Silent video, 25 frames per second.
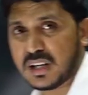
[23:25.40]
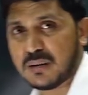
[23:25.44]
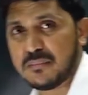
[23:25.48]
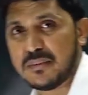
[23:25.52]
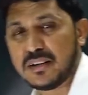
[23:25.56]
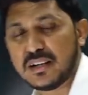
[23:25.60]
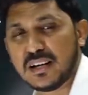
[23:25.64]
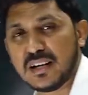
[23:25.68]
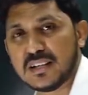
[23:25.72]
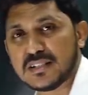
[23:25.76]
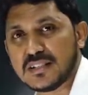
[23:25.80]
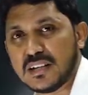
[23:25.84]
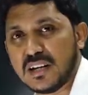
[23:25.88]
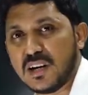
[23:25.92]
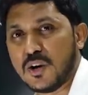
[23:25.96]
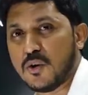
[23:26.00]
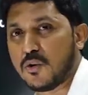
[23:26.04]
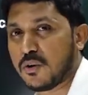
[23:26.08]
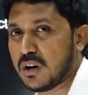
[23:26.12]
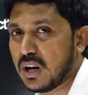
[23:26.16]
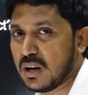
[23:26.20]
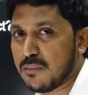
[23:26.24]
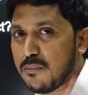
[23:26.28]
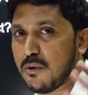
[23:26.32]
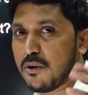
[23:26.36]
committees in
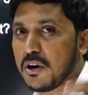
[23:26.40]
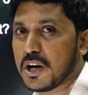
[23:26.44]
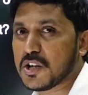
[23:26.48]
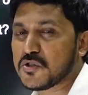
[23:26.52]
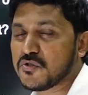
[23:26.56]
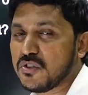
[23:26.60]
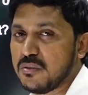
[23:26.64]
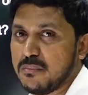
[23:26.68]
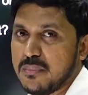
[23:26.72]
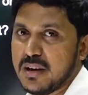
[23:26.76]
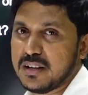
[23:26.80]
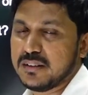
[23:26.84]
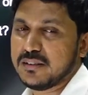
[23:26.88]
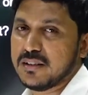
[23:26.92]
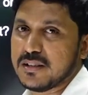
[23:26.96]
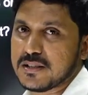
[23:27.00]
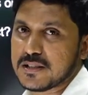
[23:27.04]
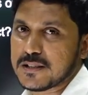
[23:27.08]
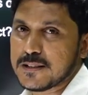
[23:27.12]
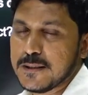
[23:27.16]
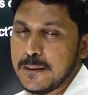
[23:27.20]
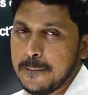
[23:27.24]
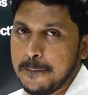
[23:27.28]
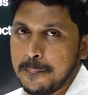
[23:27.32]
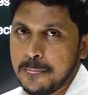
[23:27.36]
local bodies, we make
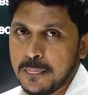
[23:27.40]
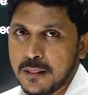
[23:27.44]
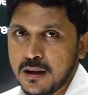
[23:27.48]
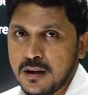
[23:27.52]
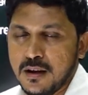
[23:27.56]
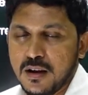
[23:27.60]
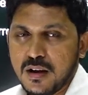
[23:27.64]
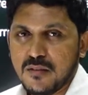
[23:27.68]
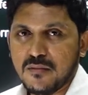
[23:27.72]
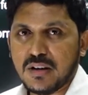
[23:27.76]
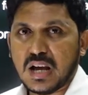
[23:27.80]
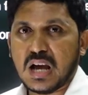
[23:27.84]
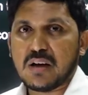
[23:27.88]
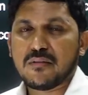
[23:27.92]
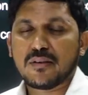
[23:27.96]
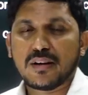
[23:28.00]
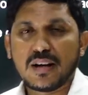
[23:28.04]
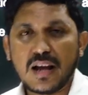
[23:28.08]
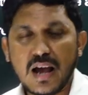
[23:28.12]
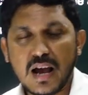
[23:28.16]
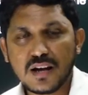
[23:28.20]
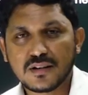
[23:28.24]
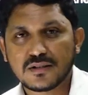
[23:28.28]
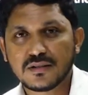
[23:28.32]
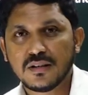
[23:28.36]
this. We have an
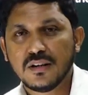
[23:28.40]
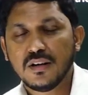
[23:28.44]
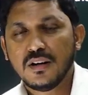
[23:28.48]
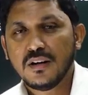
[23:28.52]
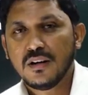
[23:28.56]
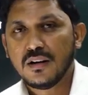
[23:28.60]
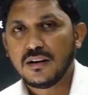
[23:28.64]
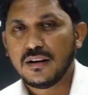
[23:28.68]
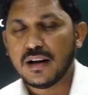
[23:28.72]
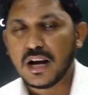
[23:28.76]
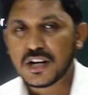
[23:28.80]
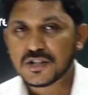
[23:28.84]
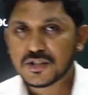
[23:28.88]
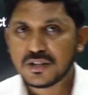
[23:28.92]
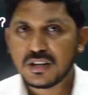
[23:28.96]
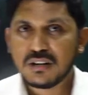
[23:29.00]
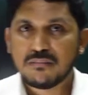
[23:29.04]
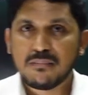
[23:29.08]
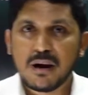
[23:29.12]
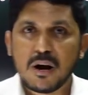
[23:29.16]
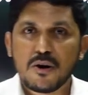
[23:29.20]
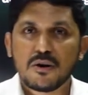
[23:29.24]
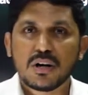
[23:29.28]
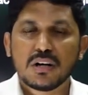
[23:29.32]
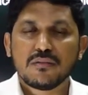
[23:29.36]
act, National
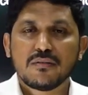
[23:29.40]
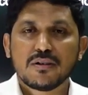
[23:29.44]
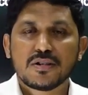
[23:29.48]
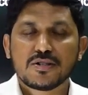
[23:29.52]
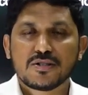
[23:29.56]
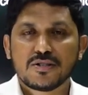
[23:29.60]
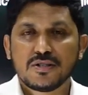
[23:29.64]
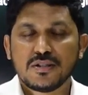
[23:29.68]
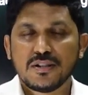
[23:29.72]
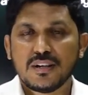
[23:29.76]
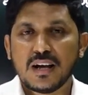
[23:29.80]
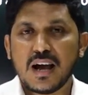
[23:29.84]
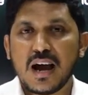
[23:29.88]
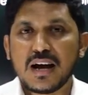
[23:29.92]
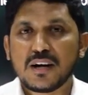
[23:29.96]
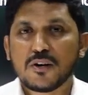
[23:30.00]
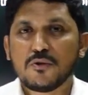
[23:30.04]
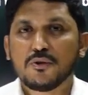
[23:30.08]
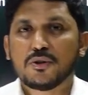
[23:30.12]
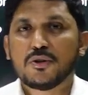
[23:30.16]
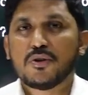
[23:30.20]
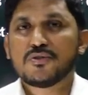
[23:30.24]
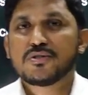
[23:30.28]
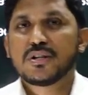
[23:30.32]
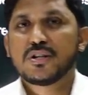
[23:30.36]
Biodiversity Act
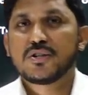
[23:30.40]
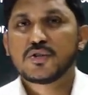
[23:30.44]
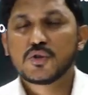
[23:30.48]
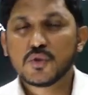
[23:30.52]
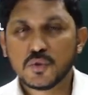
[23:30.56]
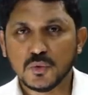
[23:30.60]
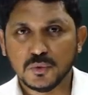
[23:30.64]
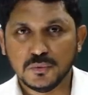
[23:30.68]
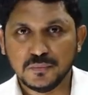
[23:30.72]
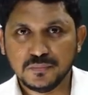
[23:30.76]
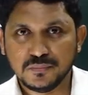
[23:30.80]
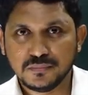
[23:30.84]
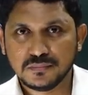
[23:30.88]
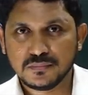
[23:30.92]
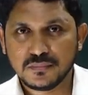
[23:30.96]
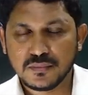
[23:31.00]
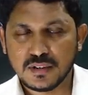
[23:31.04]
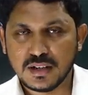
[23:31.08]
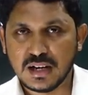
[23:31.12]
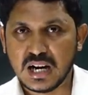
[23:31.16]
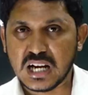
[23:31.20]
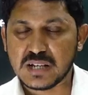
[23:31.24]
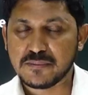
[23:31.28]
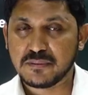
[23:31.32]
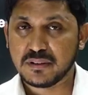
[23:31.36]
2002
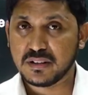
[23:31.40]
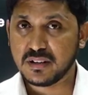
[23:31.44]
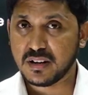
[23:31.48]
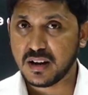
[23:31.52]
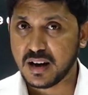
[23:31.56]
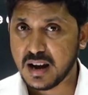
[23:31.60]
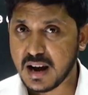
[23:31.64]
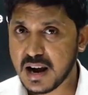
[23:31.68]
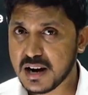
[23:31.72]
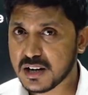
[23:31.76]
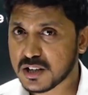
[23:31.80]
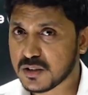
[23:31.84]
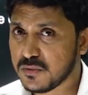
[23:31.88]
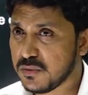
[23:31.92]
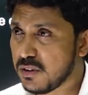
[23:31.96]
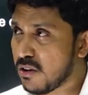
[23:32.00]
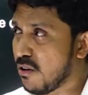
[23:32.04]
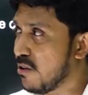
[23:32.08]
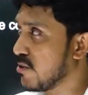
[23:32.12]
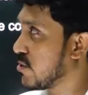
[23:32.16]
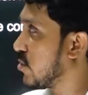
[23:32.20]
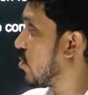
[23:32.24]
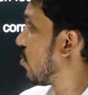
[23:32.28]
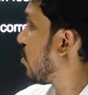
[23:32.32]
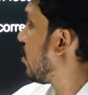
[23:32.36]
as per the act we
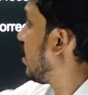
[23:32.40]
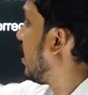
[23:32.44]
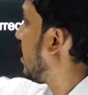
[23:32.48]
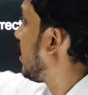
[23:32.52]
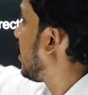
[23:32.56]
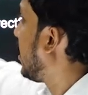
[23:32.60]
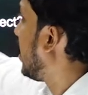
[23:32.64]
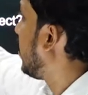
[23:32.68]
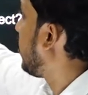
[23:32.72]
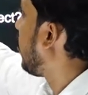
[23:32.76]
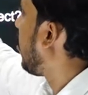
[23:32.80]
also created